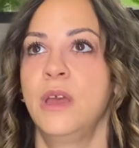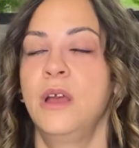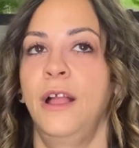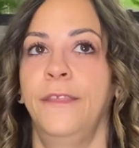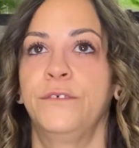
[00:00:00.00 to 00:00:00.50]

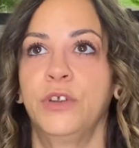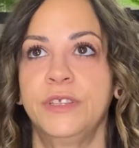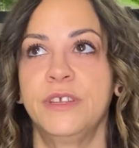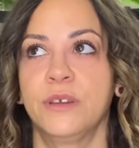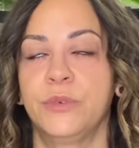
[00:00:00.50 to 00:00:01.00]
And the first
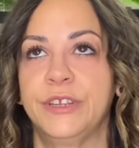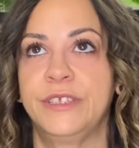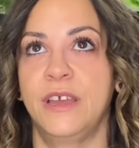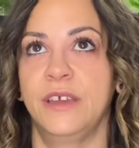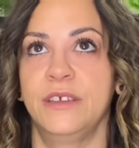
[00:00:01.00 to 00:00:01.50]
thing I want to
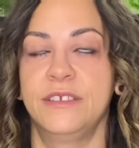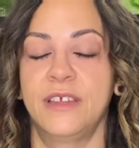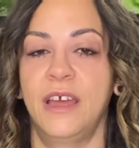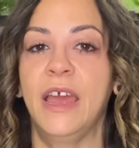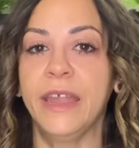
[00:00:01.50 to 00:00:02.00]
say is
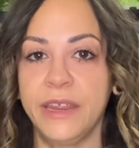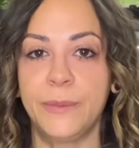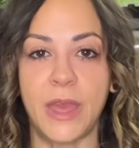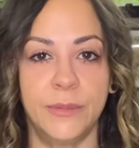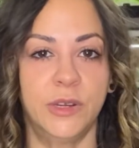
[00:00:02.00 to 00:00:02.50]
that any
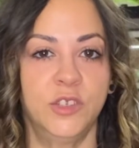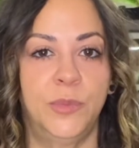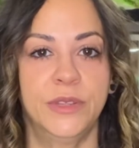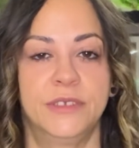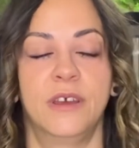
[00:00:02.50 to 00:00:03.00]
payment on
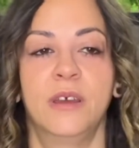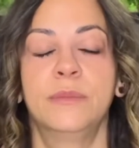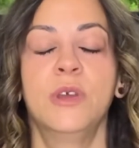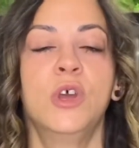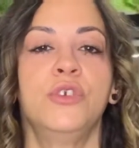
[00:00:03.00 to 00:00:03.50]
SplitSum,
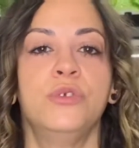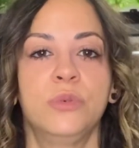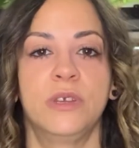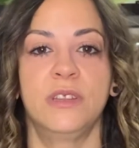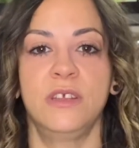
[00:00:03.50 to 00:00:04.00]
you
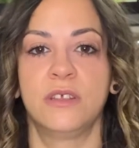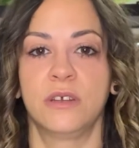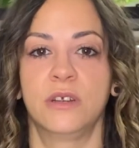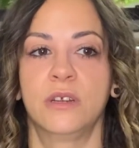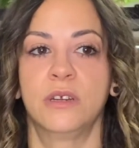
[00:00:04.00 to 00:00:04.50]
can
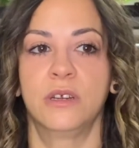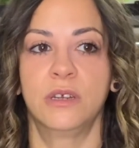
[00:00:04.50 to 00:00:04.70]
either